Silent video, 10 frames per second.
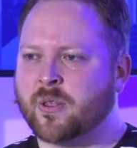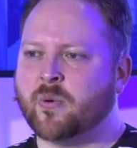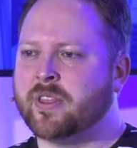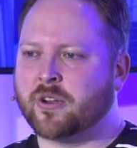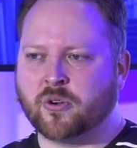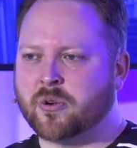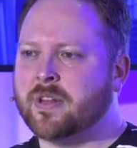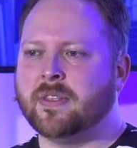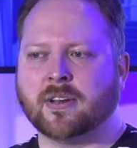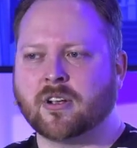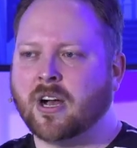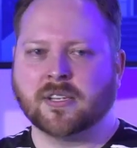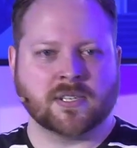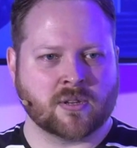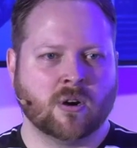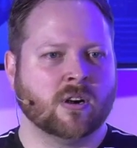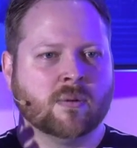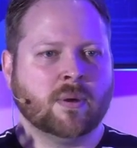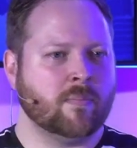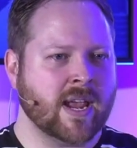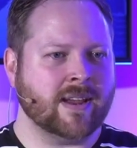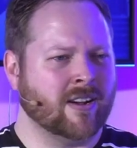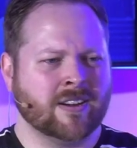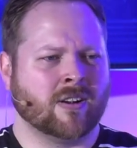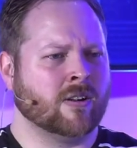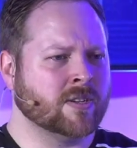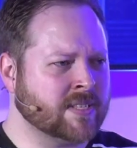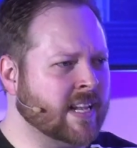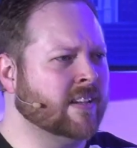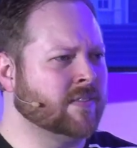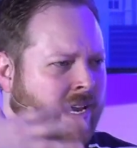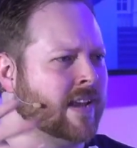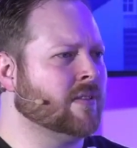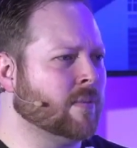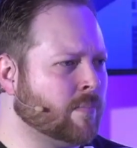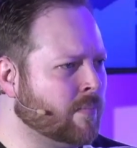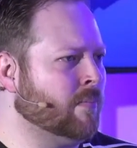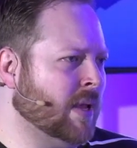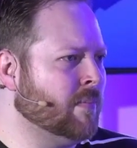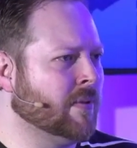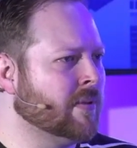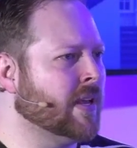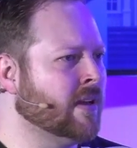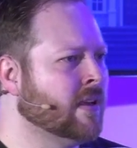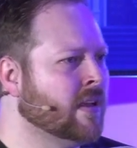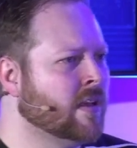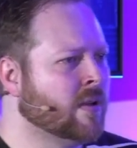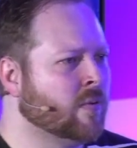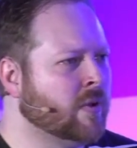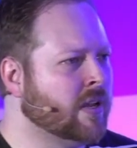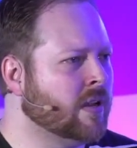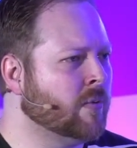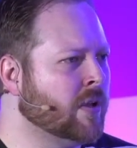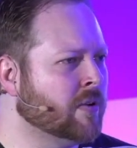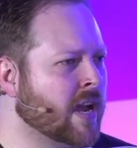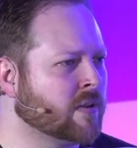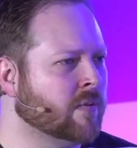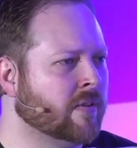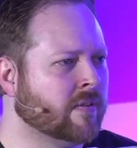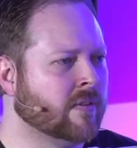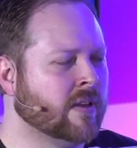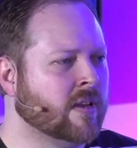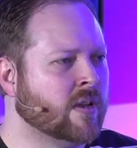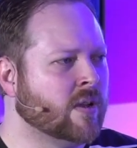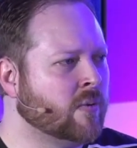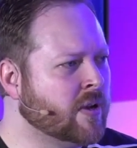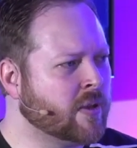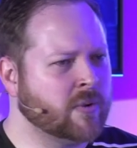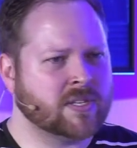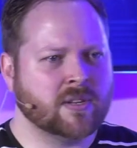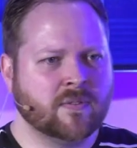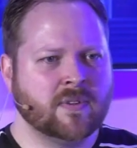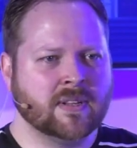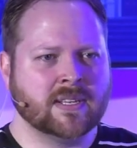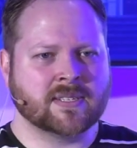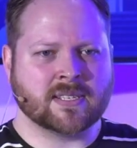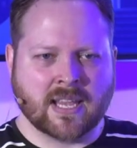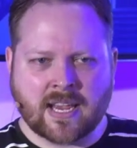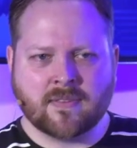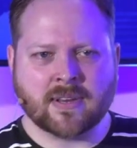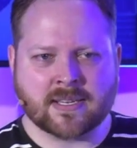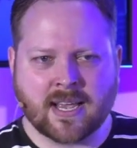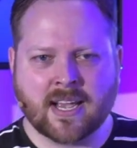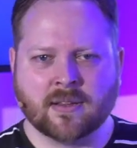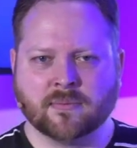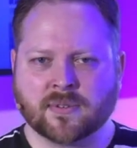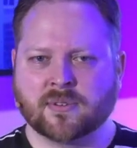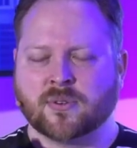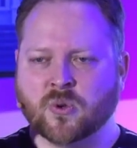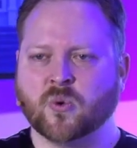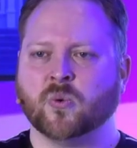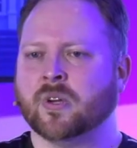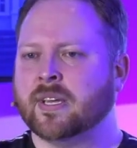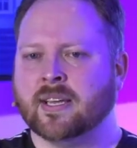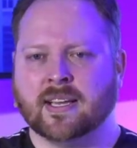and the way that greed then causes harm and pain on ourselves and the people that we interact with. We know that we still feel enslaved at times to